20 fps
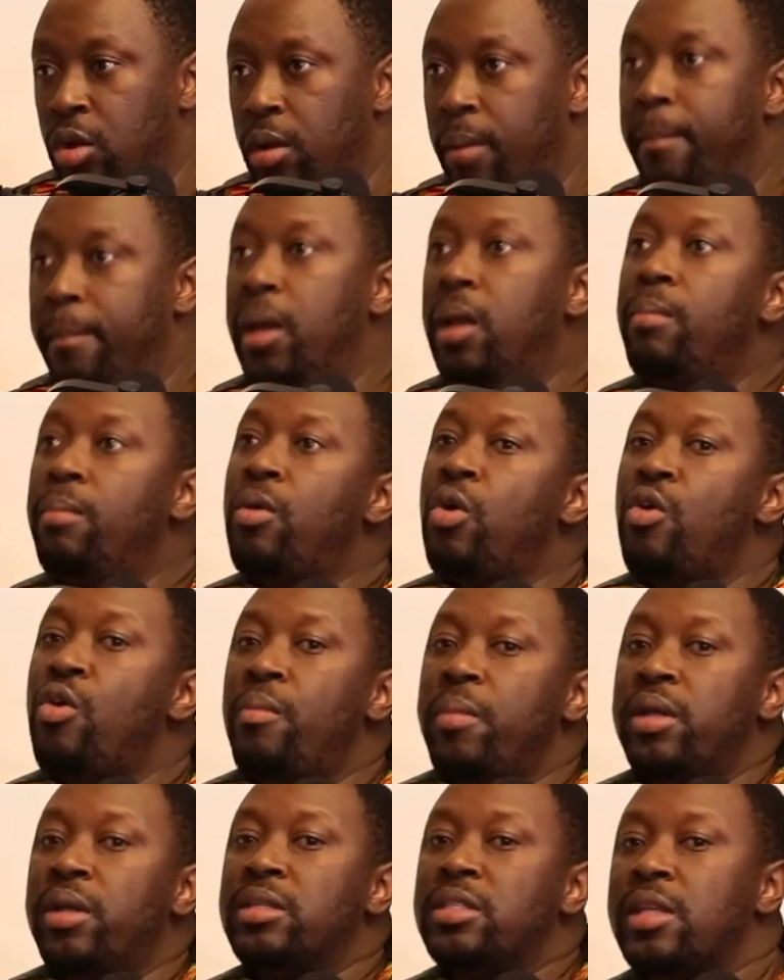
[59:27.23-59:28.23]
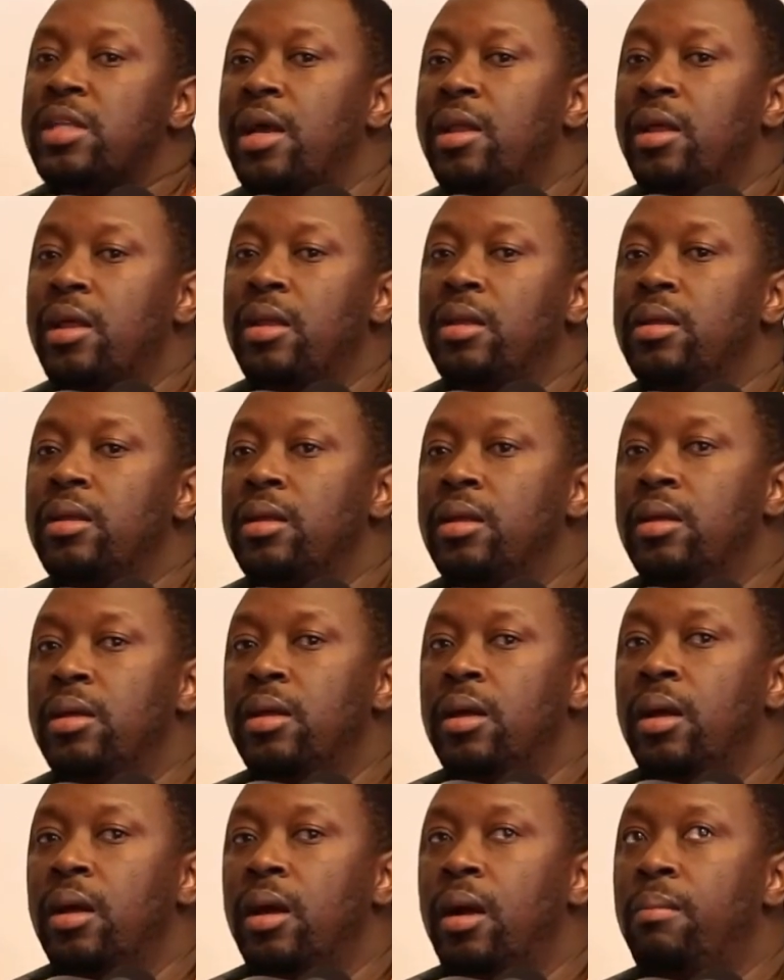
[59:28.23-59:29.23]
Bill Bowman started
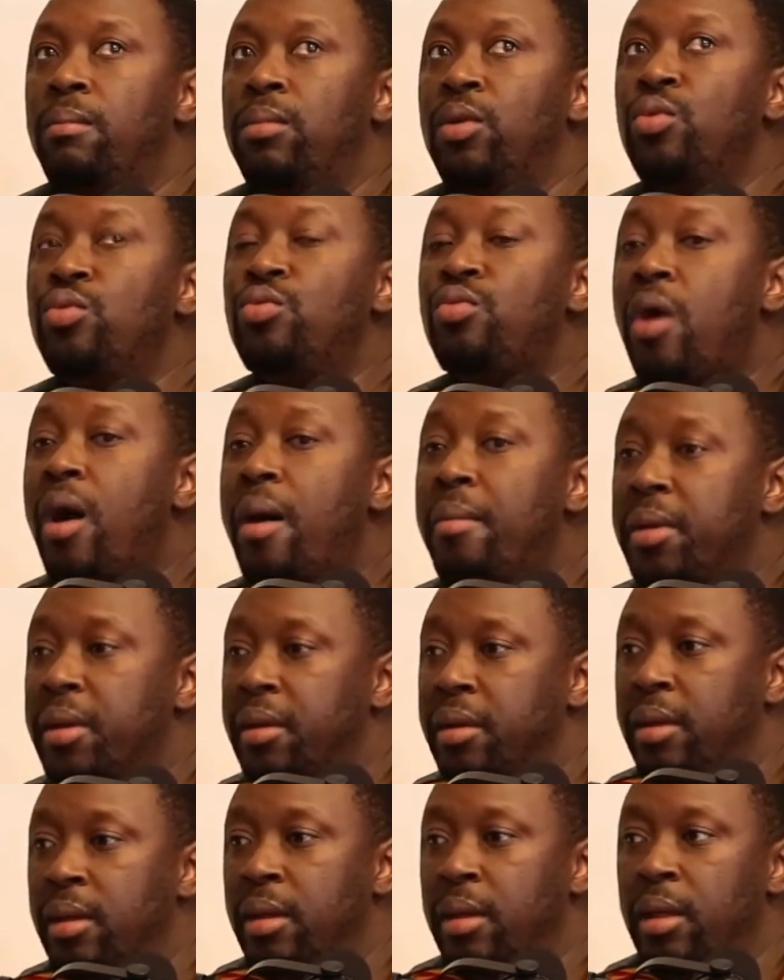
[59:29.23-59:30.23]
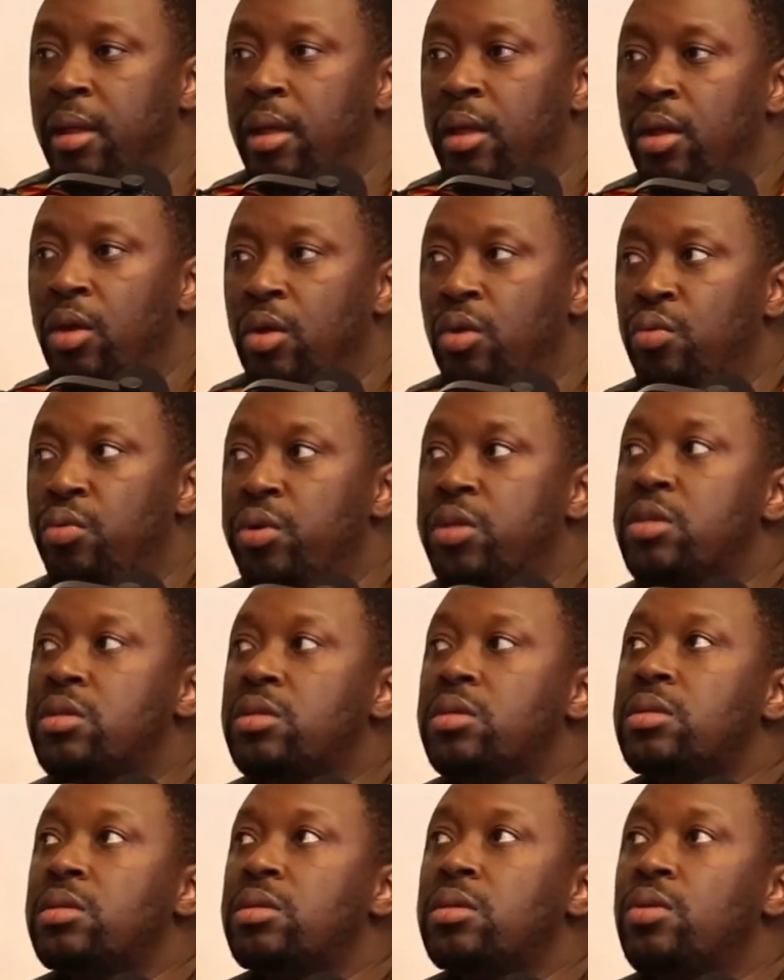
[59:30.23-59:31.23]
Blue Robin which
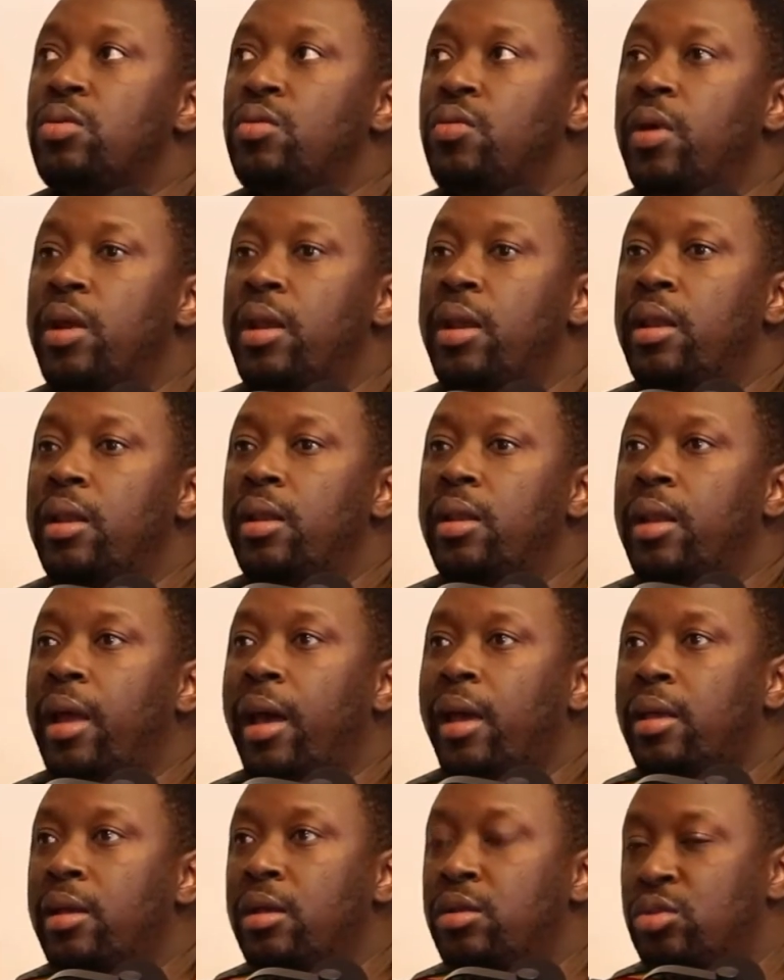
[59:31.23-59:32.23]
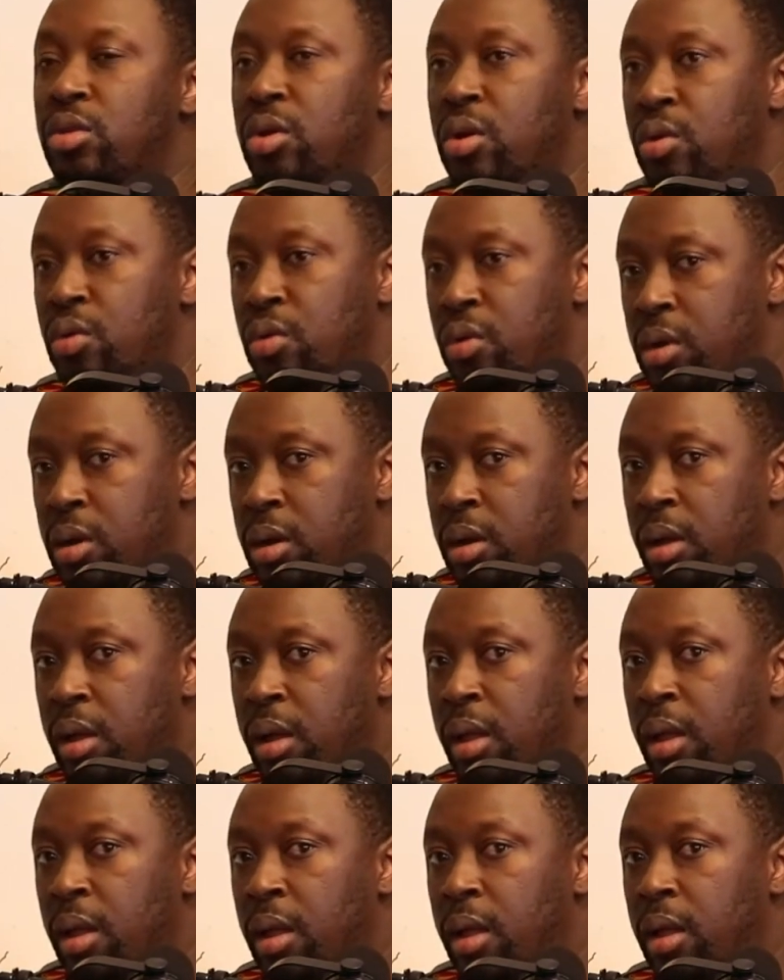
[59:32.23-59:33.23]
is what Nike took.
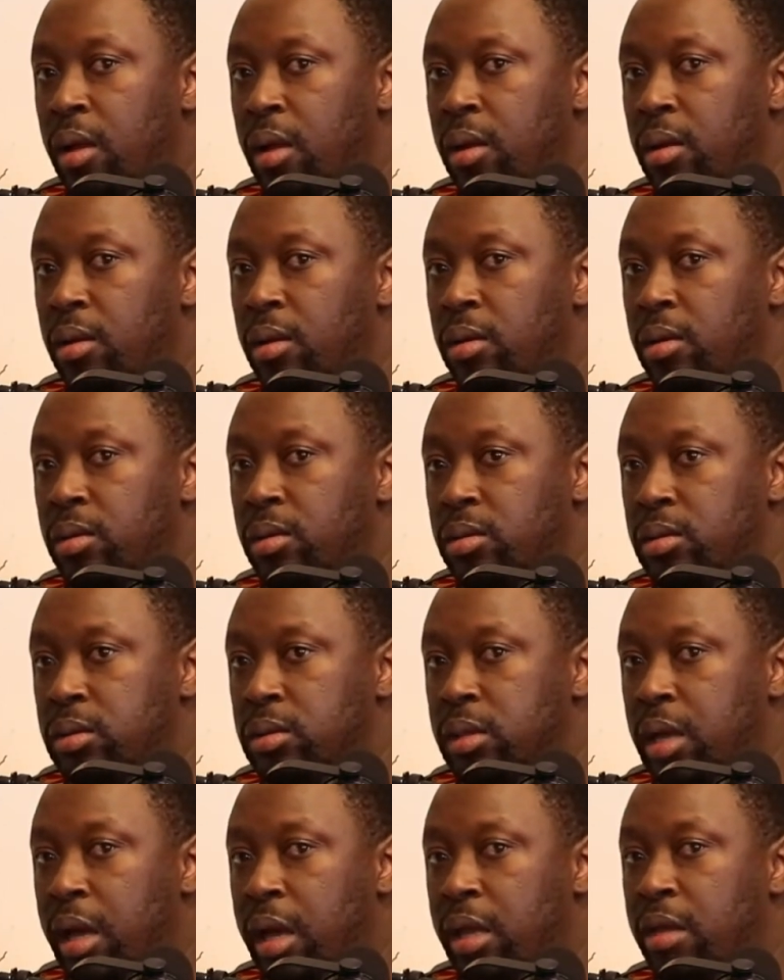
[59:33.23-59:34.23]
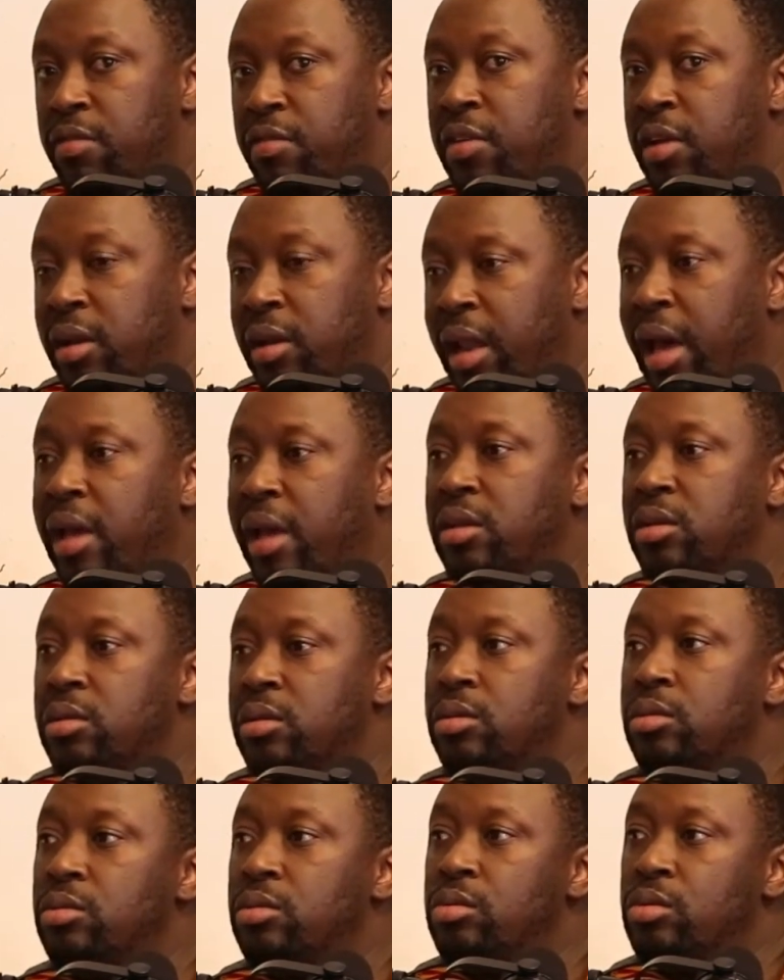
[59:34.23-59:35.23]
Phil Knight
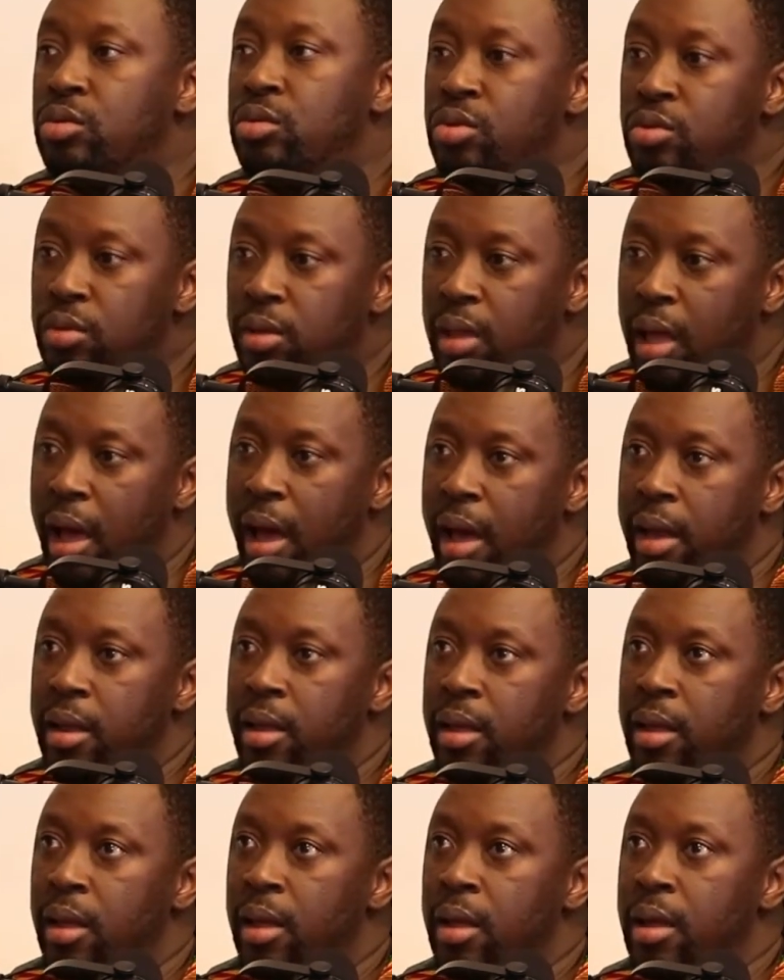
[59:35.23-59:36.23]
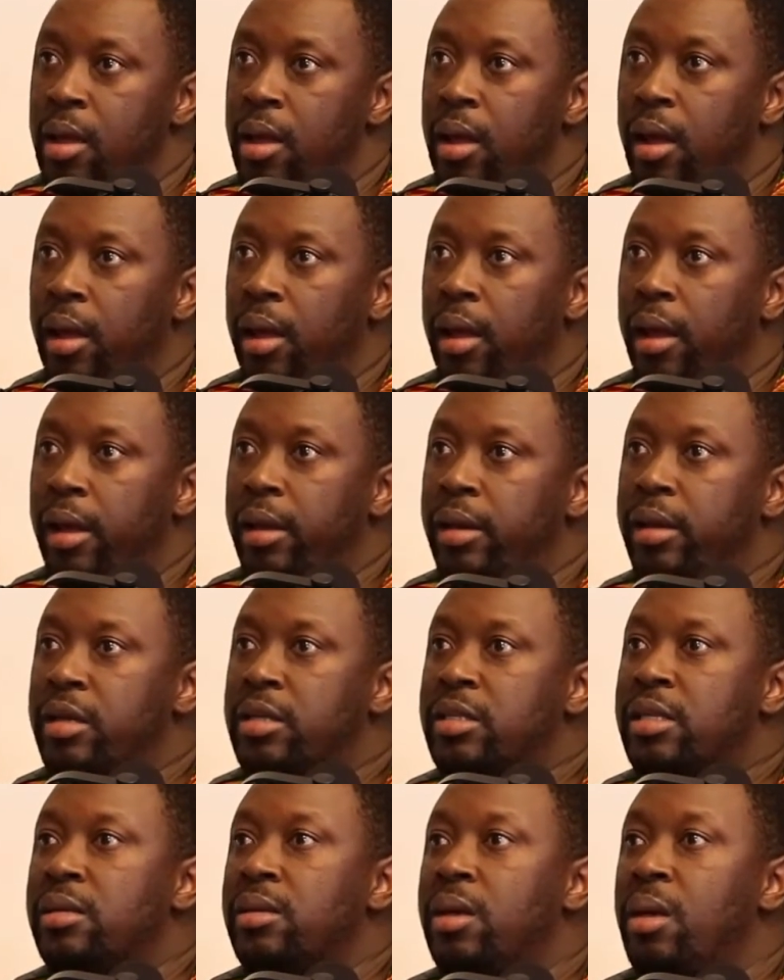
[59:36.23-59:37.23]
took that, and
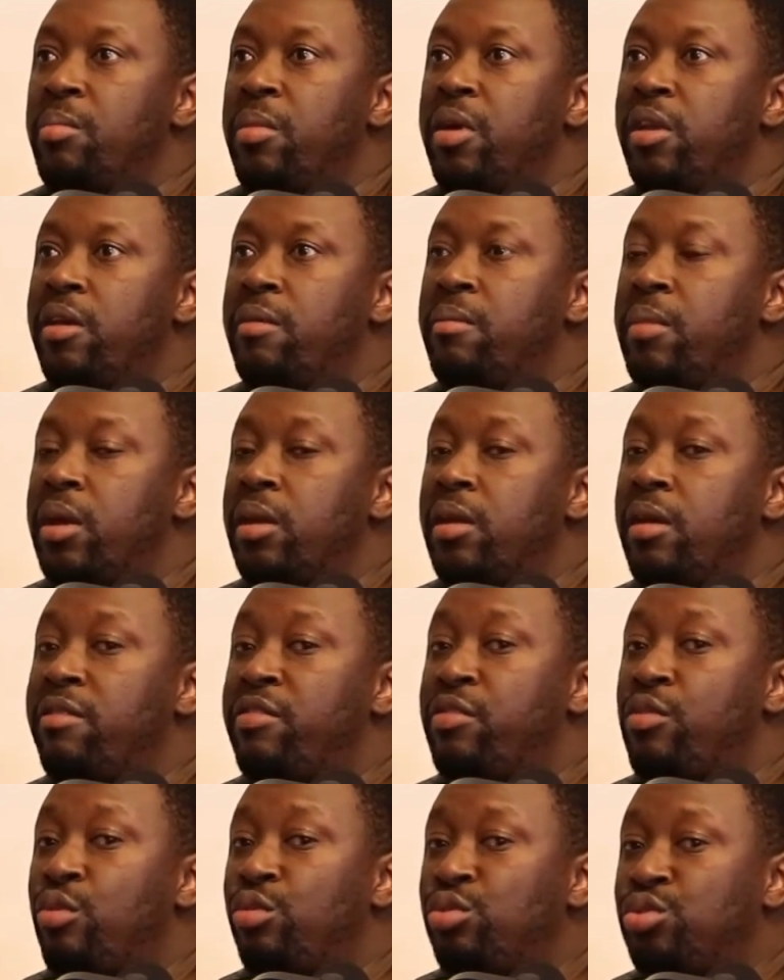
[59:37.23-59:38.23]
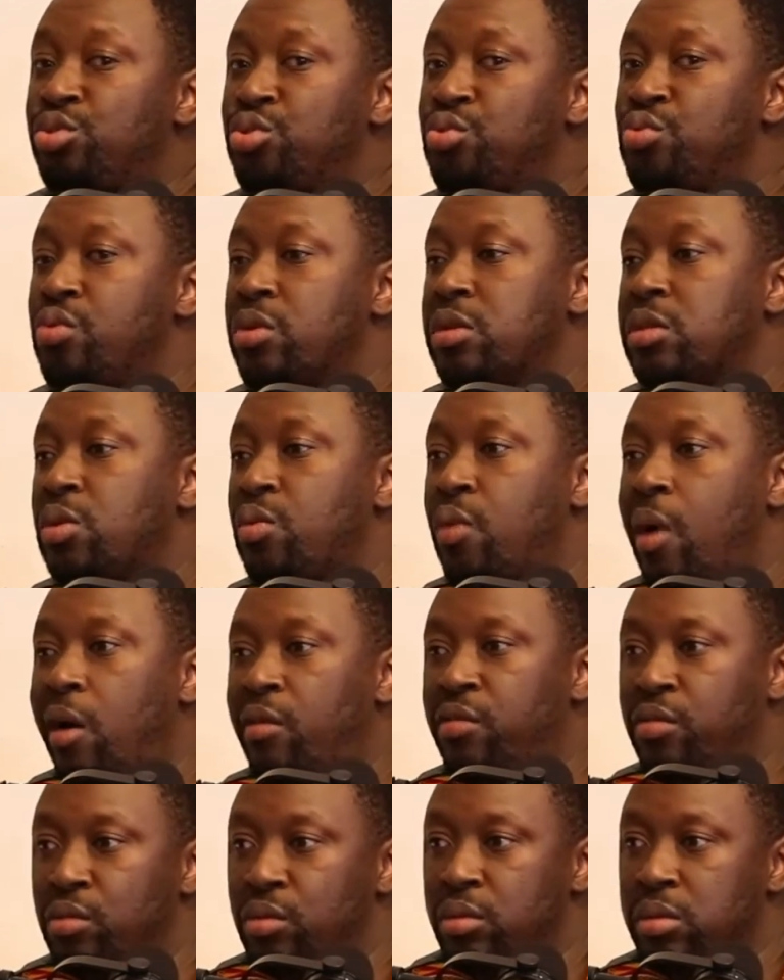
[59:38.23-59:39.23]
they made their first shoe was the
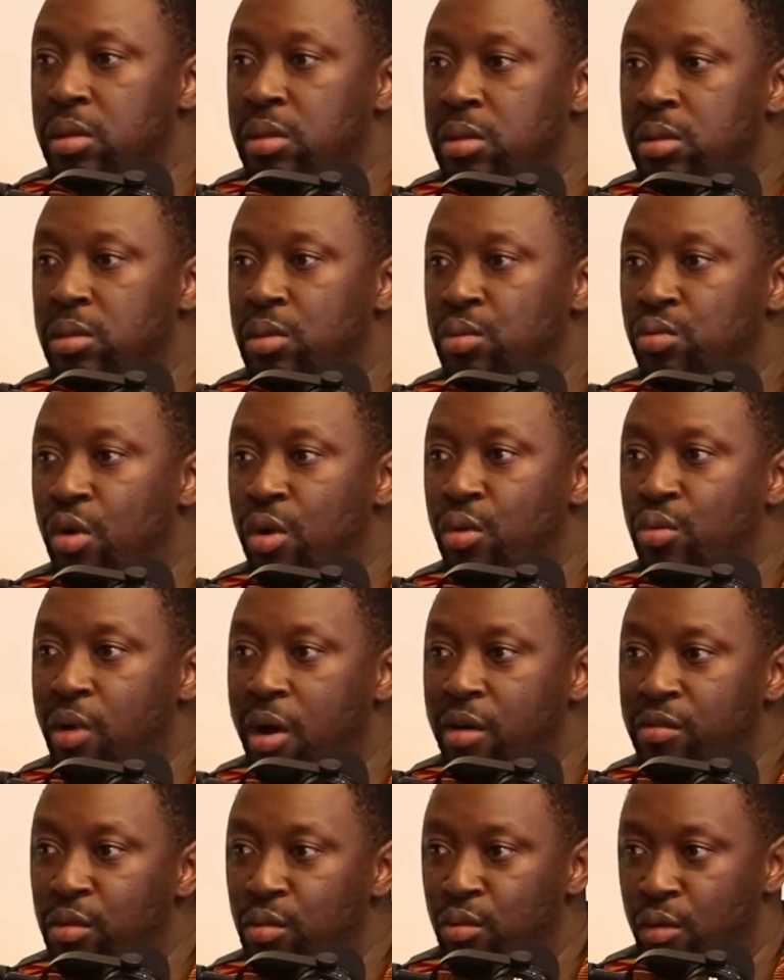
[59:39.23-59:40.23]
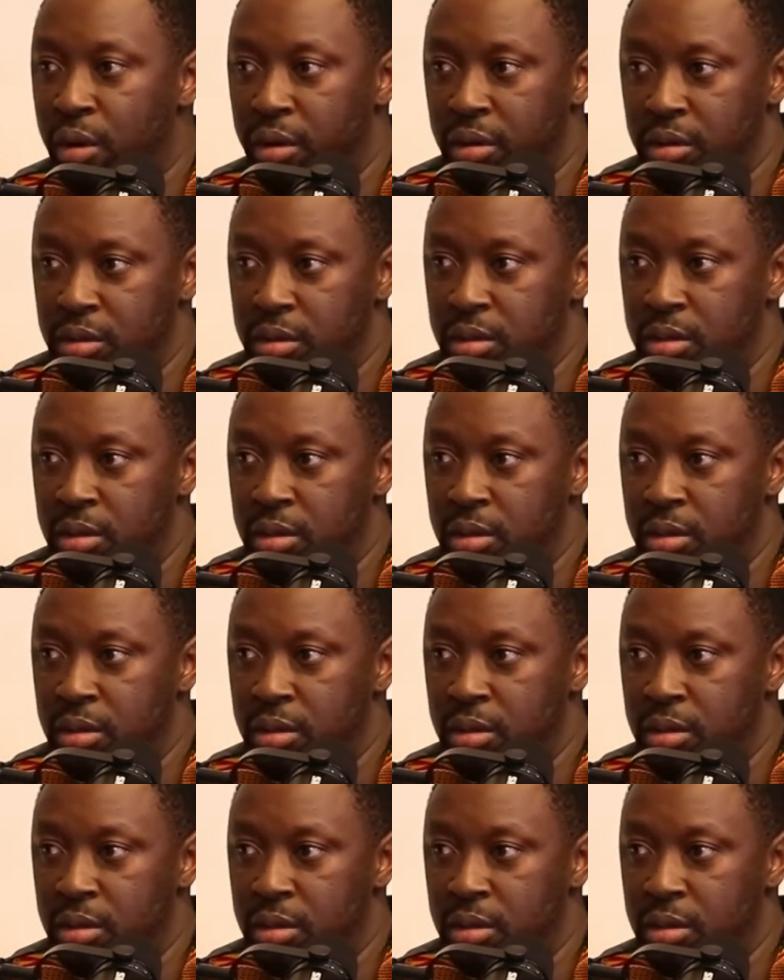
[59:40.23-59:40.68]
waffles, waffle runners.